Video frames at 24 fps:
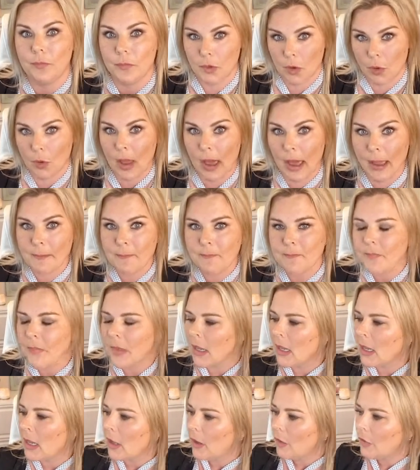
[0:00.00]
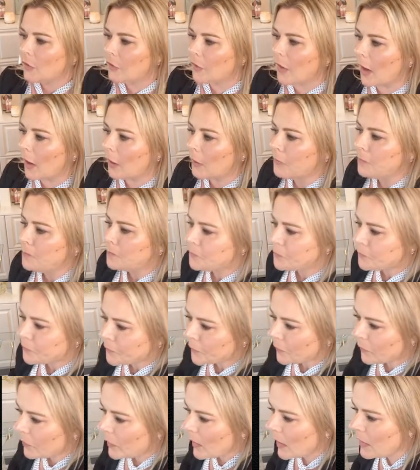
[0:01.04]
okay? So
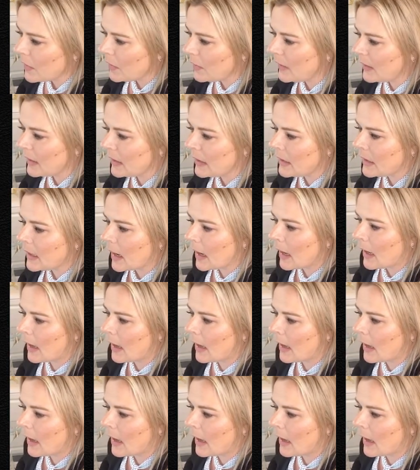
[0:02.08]
the